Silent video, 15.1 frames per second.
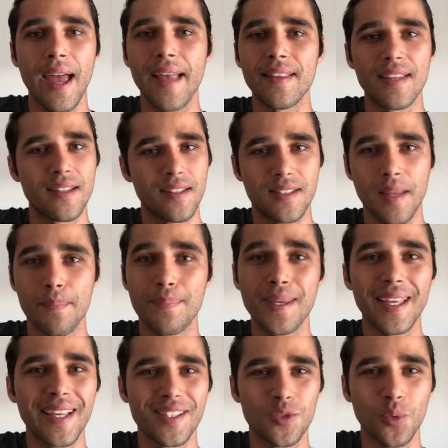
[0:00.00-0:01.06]
and this is the
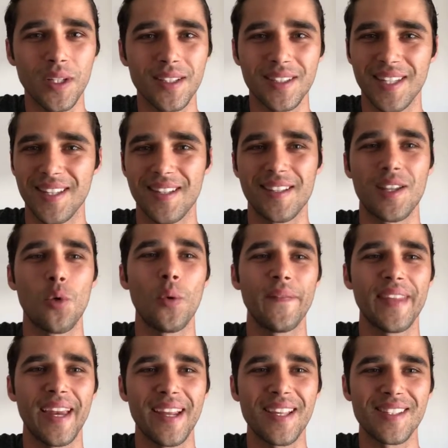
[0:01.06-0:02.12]
biggest one, this is the
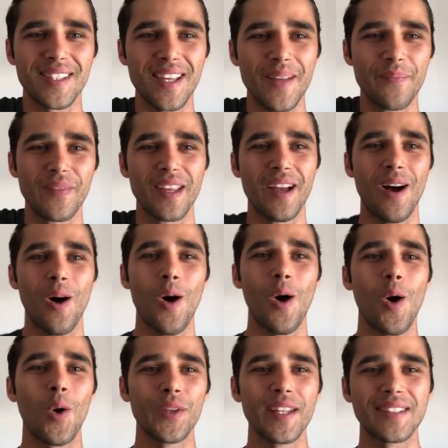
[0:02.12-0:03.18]
one that I see
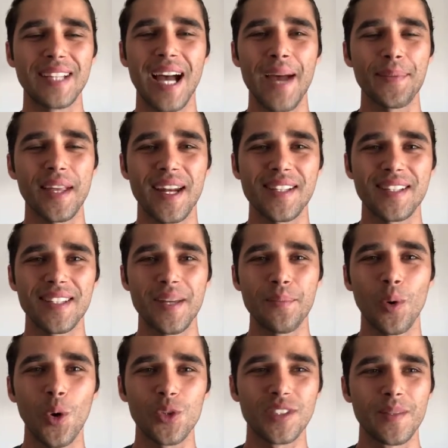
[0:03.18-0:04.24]
all the time, that I see the
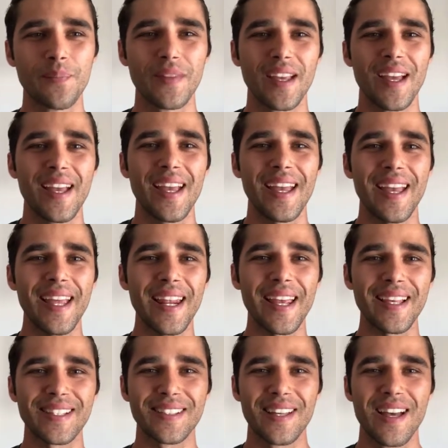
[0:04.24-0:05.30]
most, it
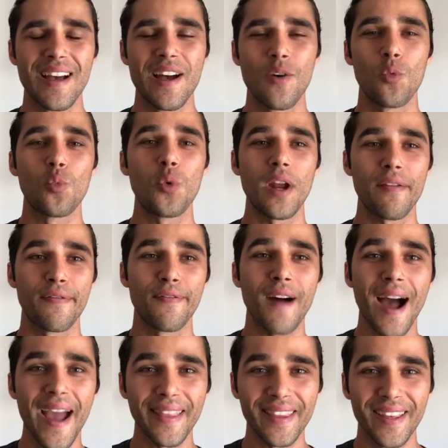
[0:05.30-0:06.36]
is
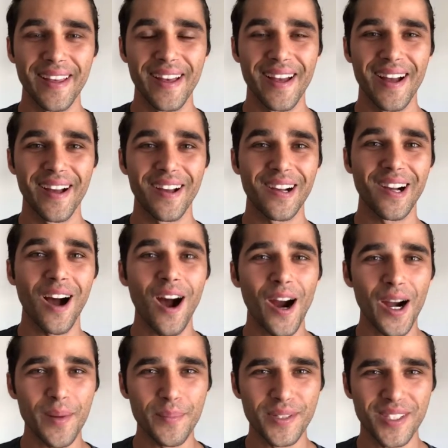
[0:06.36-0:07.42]
refined
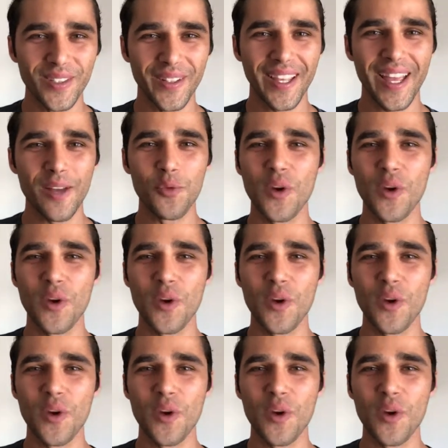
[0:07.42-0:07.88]
carbs, okay?